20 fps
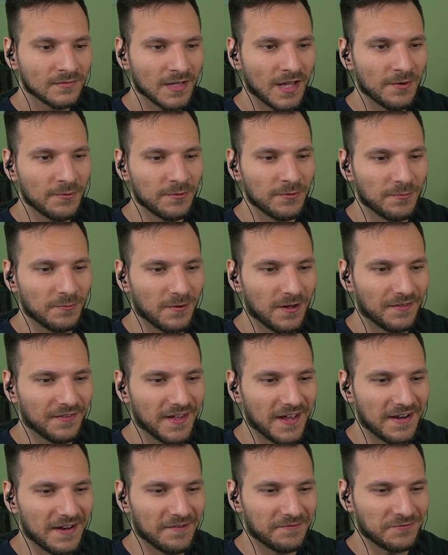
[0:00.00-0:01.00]
I wouldn't want
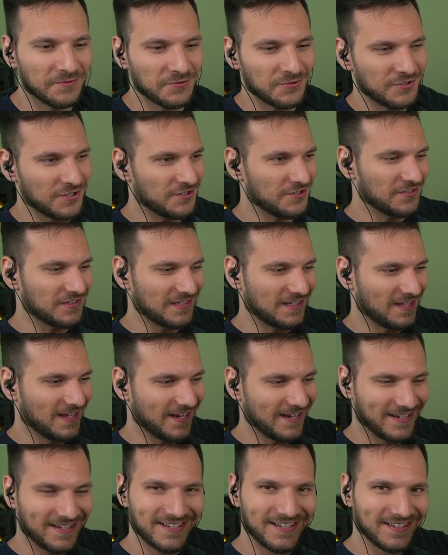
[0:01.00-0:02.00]
that after she just,
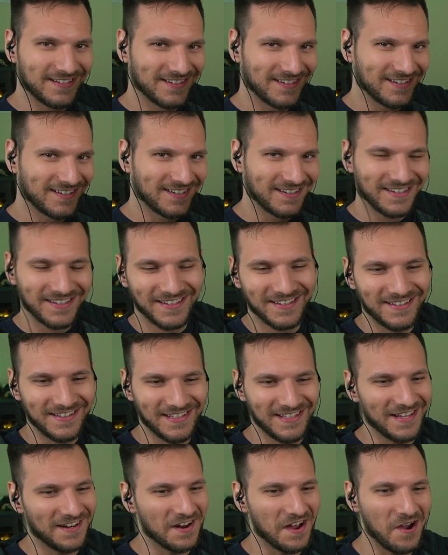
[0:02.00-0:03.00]
like,
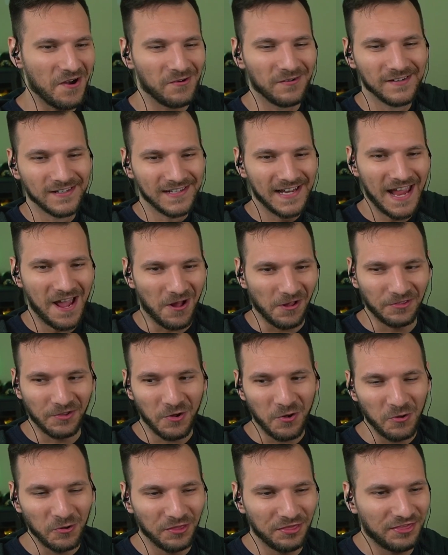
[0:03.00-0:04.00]
you know, held
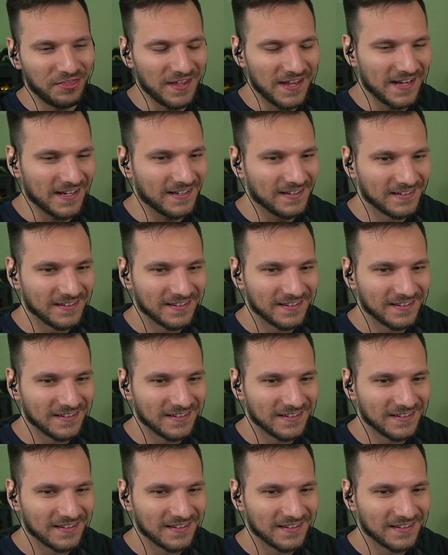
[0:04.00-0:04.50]
the whole thing.